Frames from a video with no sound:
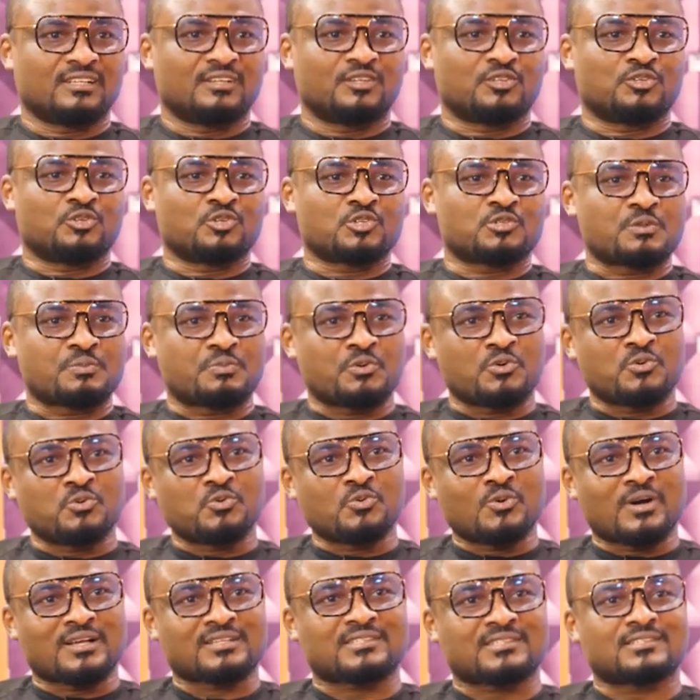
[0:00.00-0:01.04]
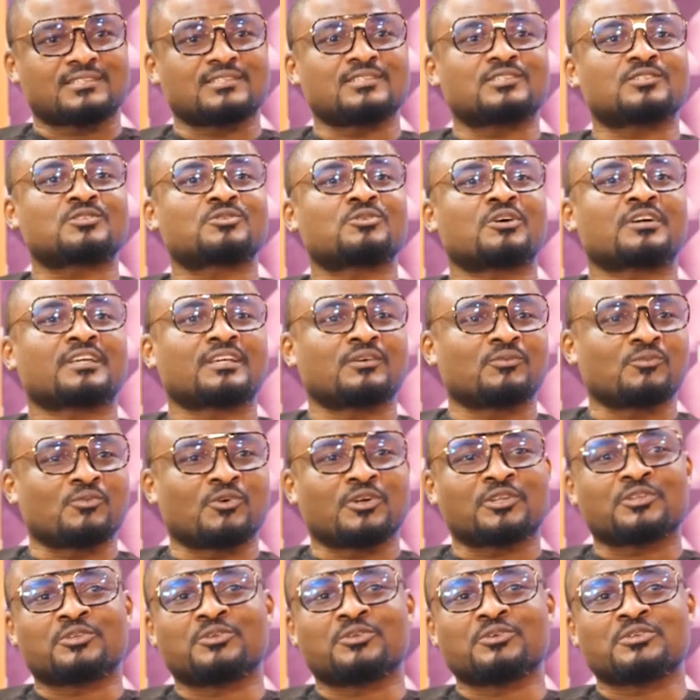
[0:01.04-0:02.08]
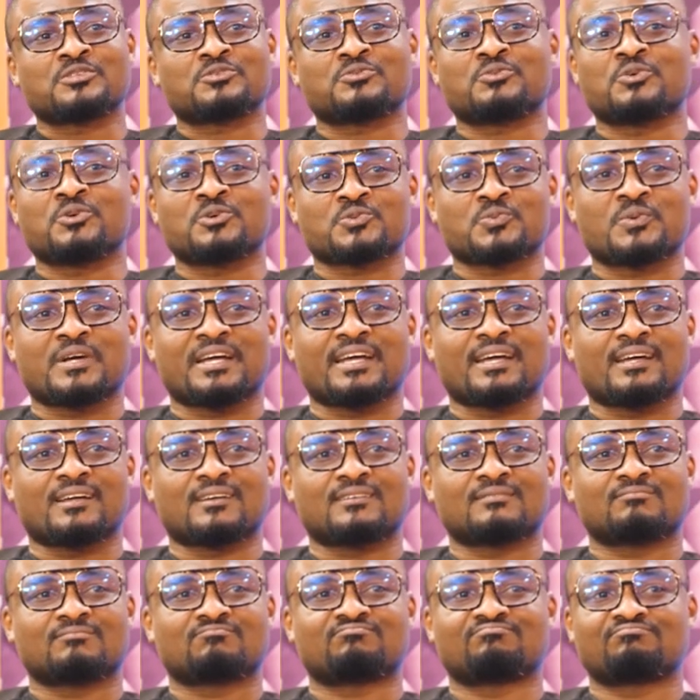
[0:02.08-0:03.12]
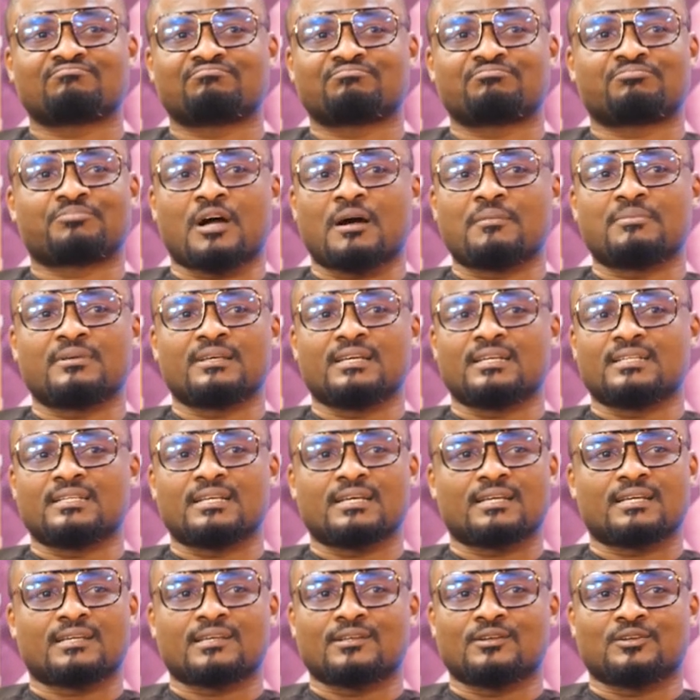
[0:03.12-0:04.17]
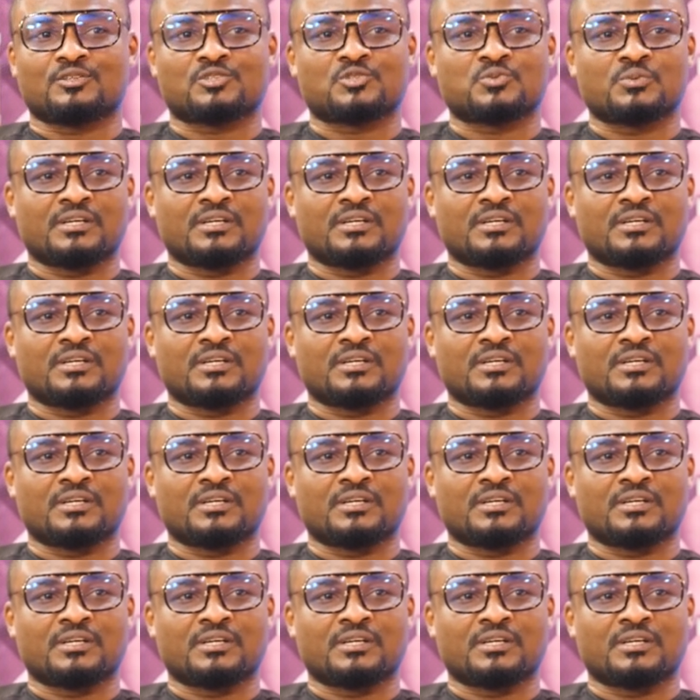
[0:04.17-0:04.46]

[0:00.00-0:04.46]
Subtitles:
those people who are still stuck in what those roles were probably a decade or two